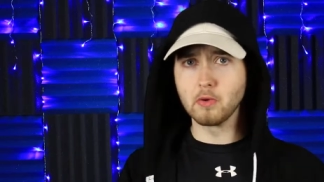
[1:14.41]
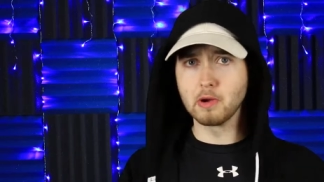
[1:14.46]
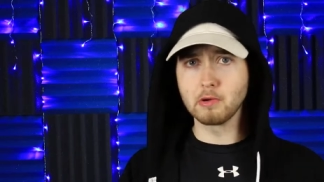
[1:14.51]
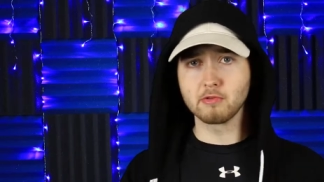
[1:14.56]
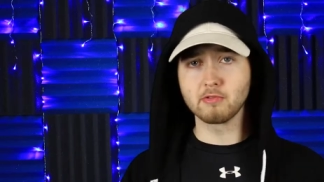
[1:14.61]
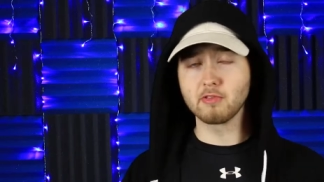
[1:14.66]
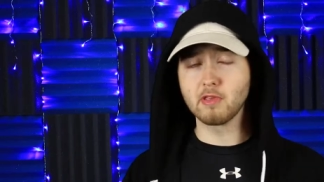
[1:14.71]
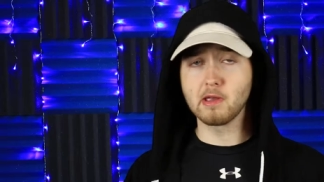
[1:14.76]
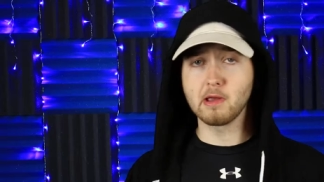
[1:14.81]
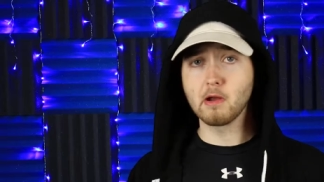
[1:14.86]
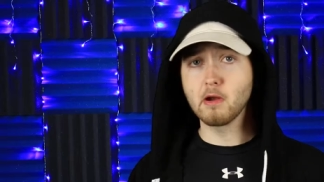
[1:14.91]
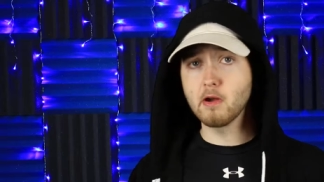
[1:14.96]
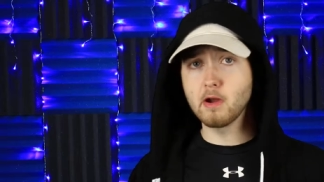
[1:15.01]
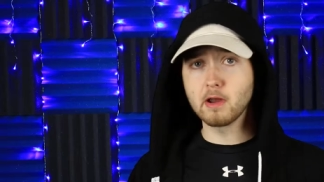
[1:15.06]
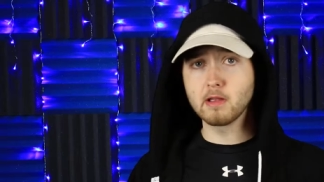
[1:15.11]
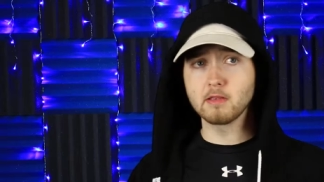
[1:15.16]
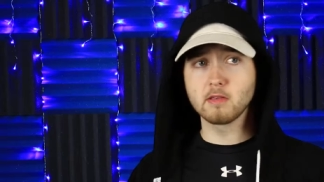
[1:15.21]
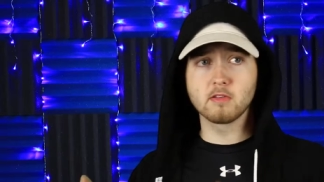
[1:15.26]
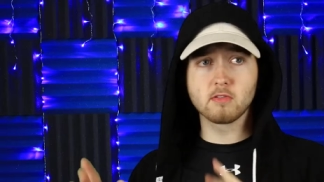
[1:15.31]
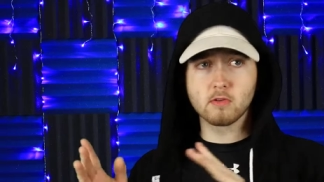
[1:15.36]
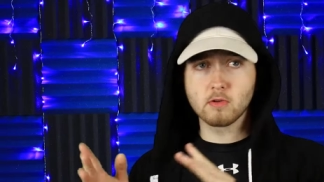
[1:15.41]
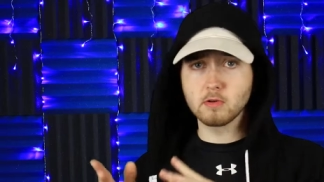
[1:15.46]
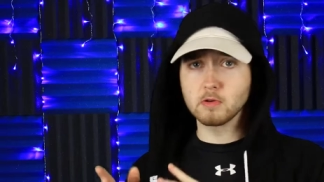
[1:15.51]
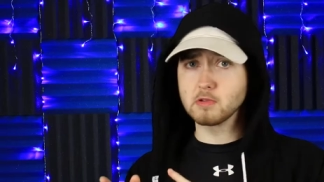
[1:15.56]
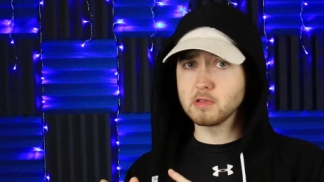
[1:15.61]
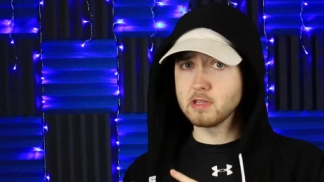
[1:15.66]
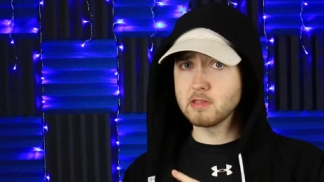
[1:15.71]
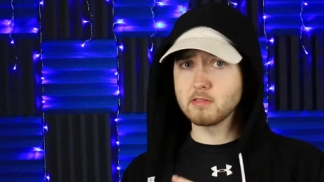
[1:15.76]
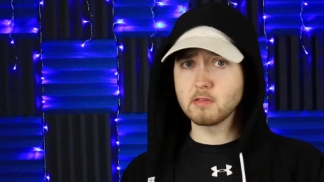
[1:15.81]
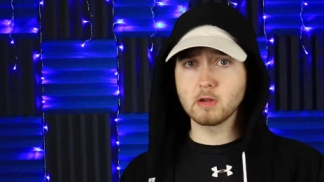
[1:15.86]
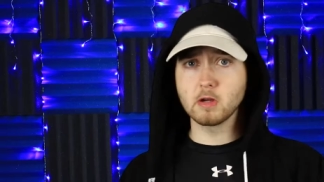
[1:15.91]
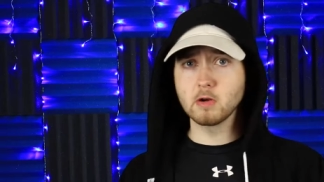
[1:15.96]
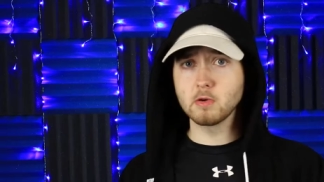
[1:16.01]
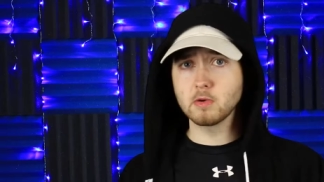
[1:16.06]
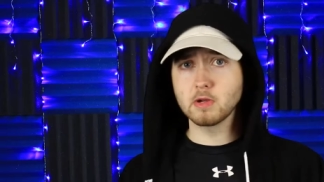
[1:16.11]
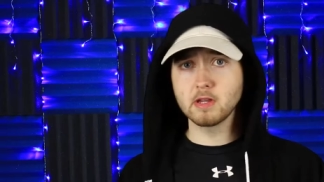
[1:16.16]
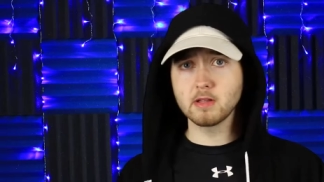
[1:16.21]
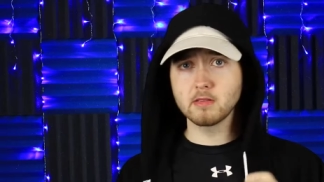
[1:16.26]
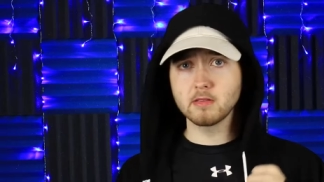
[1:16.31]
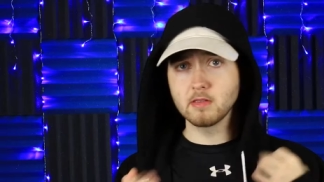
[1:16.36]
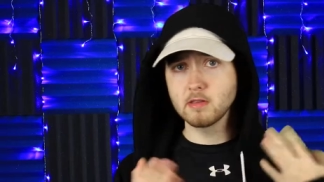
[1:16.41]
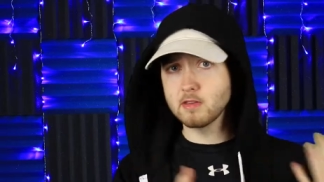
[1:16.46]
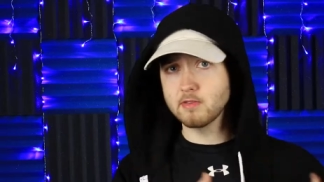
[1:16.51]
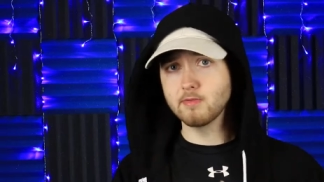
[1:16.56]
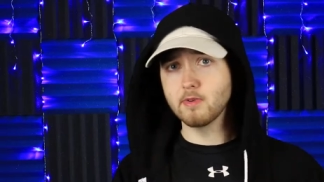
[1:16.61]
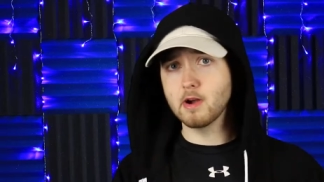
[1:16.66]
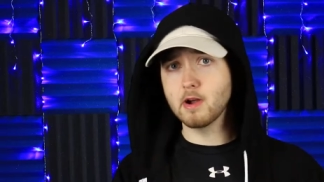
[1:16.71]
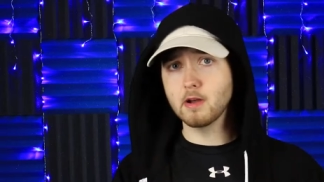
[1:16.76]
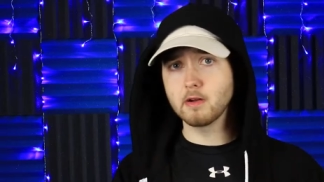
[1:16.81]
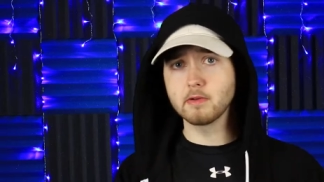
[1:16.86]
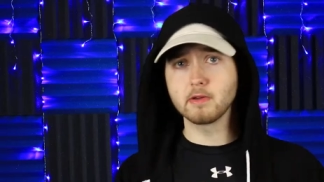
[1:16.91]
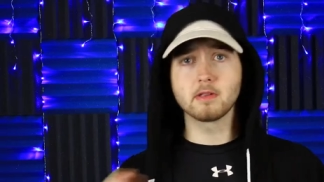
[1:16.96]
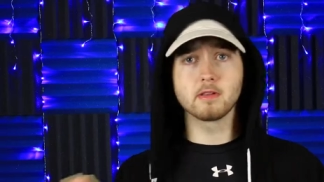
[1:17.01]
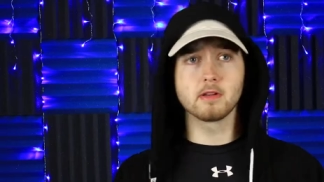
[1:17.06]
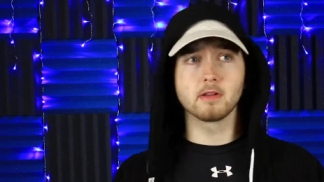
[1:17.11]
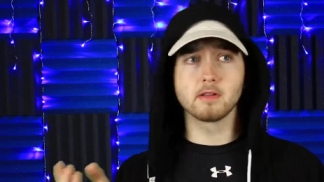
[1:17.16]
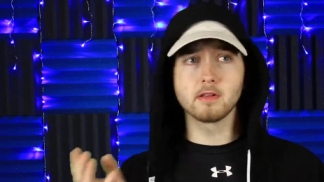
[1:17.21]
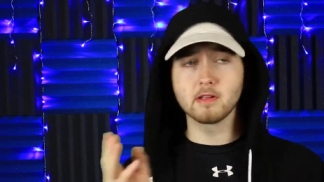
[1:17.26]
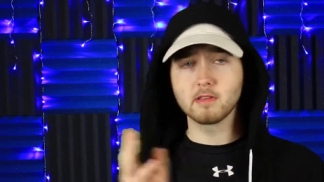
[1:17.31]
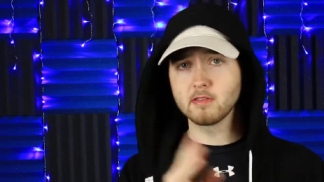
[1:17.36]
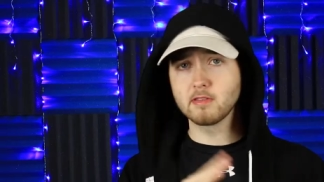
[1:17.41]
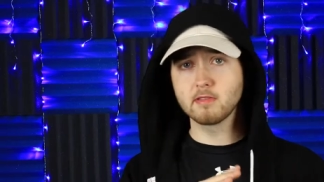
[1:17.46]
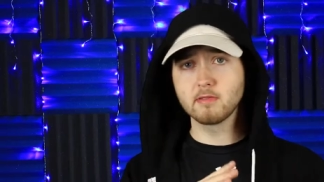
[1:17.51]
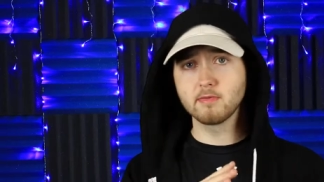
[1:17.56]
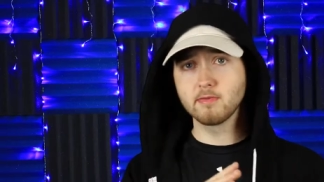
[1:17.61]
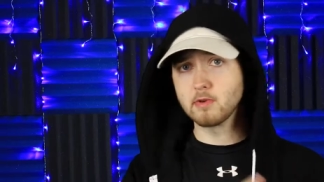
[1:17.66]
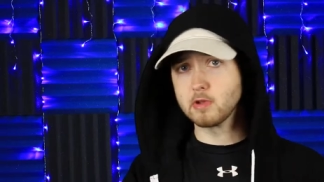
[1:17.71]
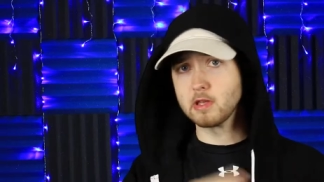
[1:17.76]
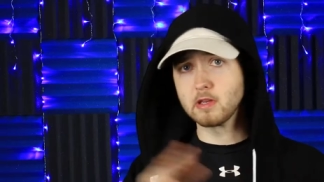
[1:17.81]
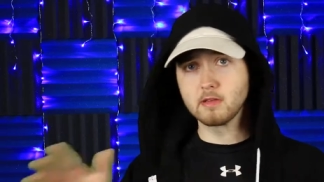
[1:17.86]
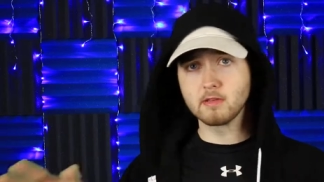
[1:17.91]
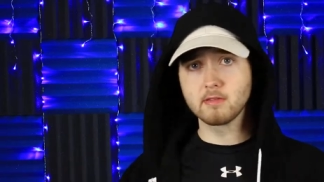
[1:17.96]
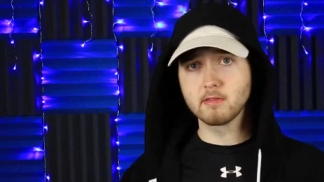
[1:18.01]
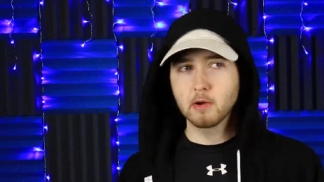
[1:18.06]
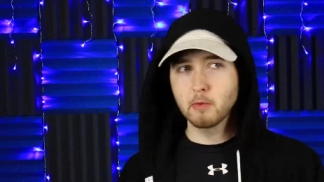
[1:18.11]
I was just like, alright, this girl needs to go get this file, and then it's for this.